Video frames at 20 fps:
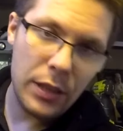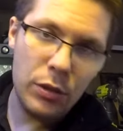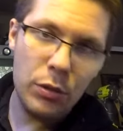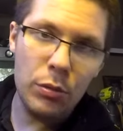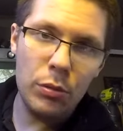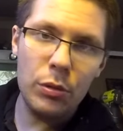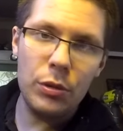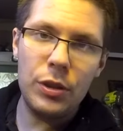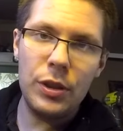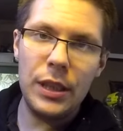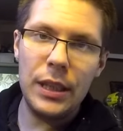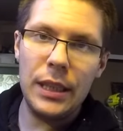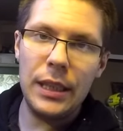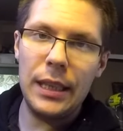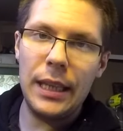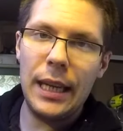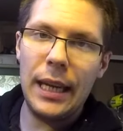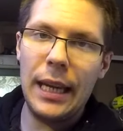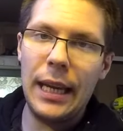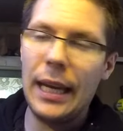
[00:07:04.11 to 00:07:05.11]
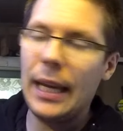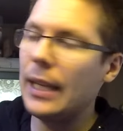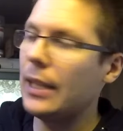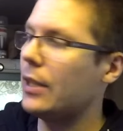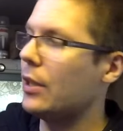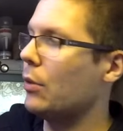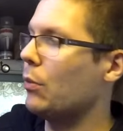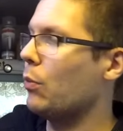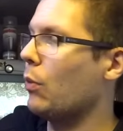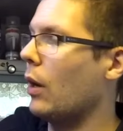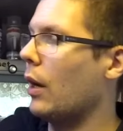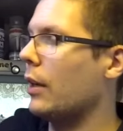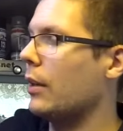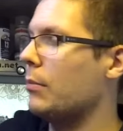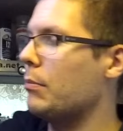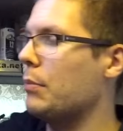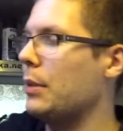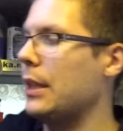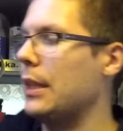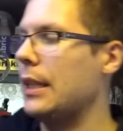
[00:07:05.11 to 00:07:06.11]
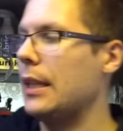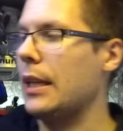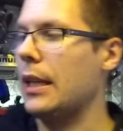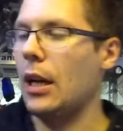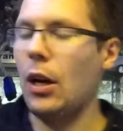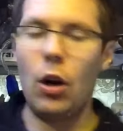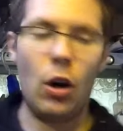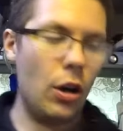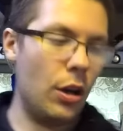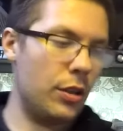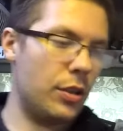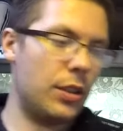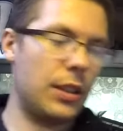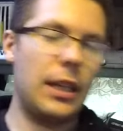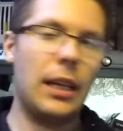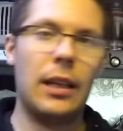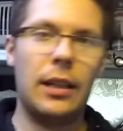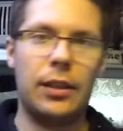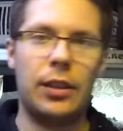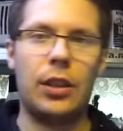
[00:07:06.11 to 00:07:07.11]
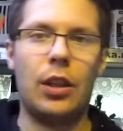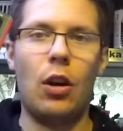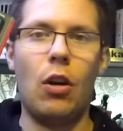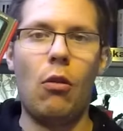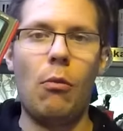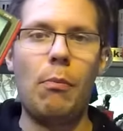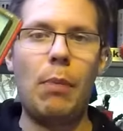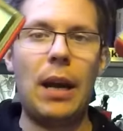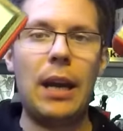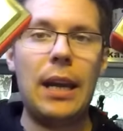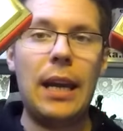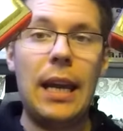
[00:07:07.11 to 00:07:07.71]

UT81B oscilloscope.